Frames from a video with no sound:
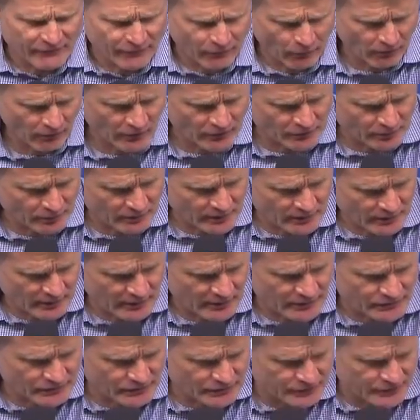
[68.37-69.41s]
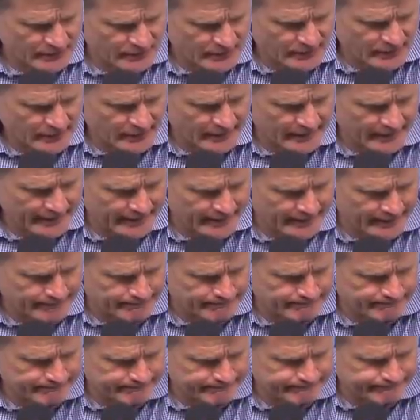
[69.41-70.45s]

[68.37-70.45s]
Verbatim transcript: for us because um,